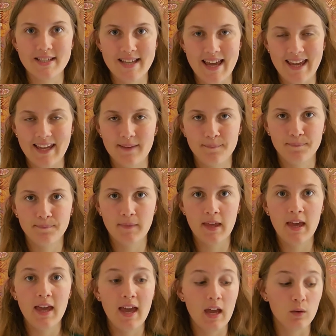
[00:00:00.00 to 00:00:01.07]
day,
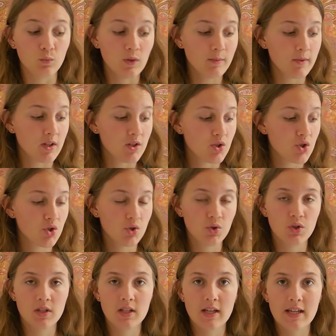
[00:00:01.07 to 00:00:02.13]
and women
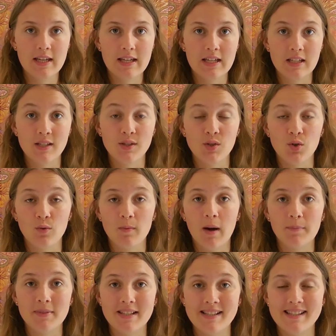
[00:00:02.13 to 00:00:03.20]
should consume
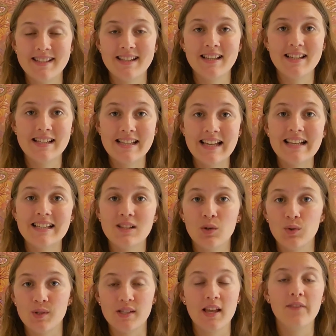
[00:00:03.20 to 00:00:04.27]
up to 6
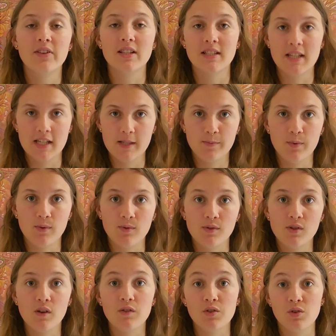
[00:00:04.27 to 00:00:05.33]
or 7 teaspoons
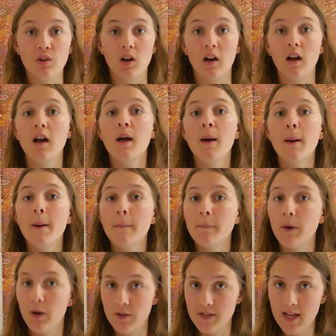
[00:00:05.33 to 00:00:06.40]
of sugar
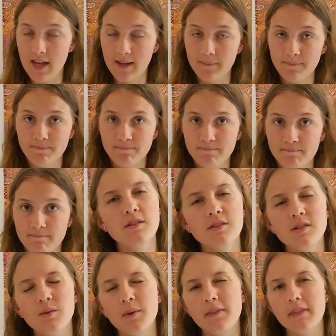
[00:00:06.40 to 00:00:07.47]
per day.
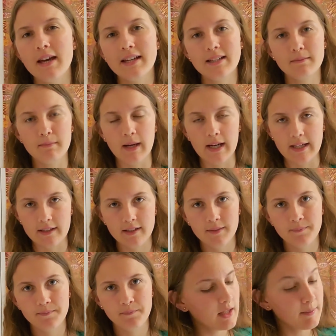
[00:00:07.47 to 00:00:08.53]
So with that in mind,
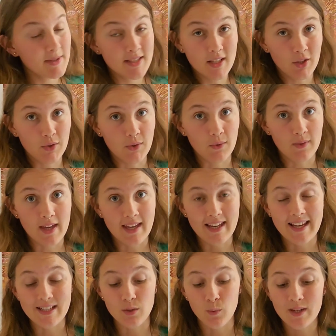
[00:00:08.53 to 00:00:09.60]
let me tell you
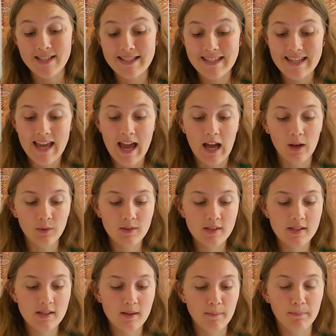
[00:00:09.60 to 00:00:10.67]
that a
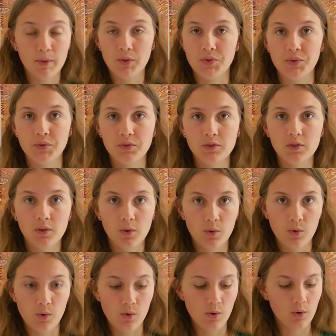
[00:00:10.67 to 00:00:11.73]
20-ounce bottle,
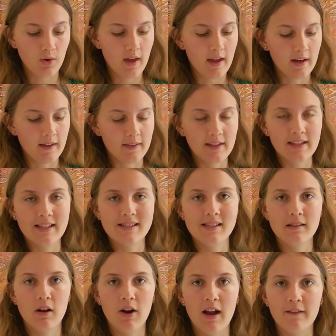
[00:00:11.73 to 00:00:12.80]
and I think
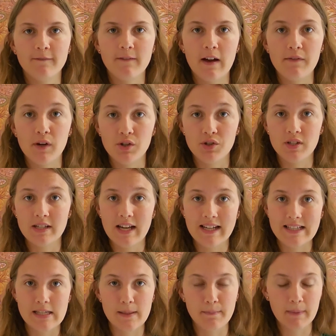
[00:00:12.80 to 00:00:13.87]
that's around
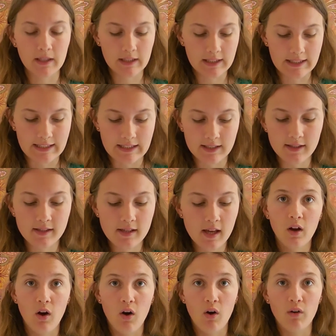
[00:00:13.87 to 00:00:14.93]
590 milliliters
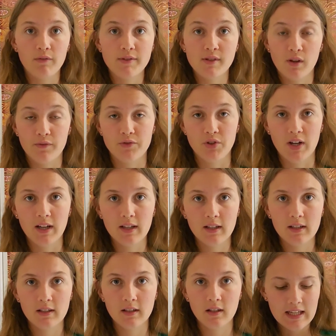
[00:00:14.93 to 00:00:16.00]
of soft
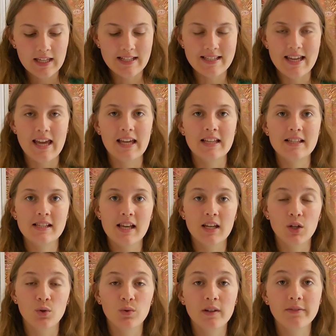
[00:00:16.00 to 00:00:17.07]
drink, contains an
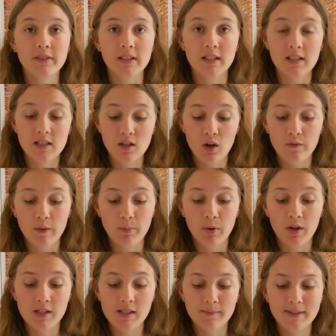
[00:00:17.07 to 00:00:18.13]
equivalent of
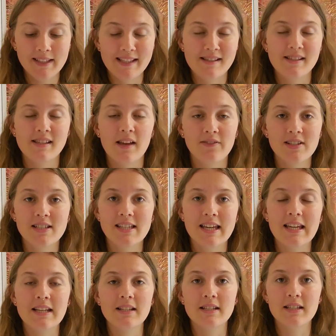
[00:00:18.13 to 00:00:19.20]
approximately
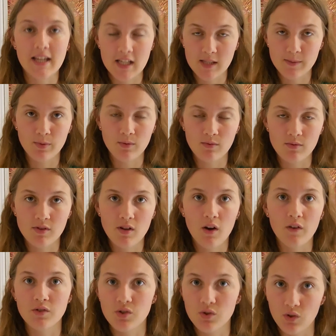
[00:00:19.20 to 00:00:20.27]
17 teaspoons
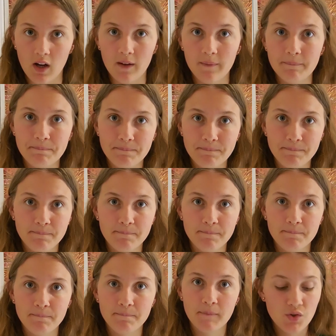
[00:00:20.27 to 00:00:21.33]
of sugar.
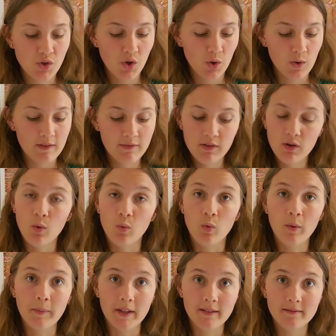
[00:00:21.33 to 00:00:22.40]
So if you're a
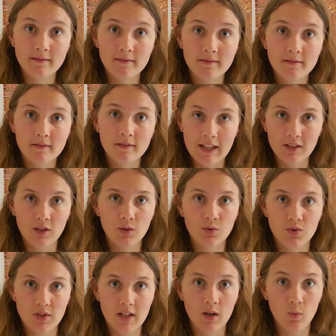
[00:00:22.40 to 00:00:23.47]
woman and you
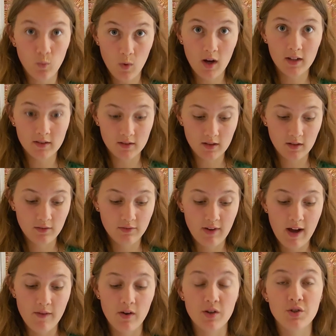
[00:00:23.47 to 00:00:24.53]
drink one
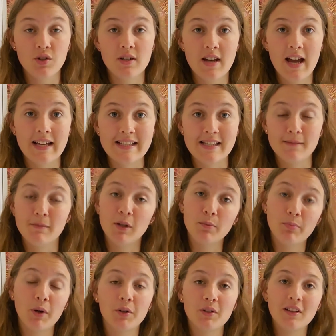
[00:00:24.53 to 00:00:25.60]
590 ml
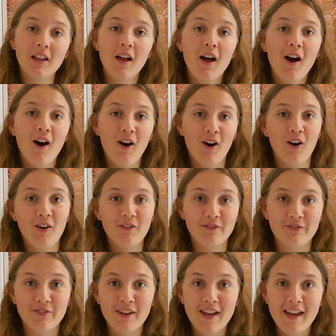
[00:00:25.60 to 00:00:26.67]
bottle of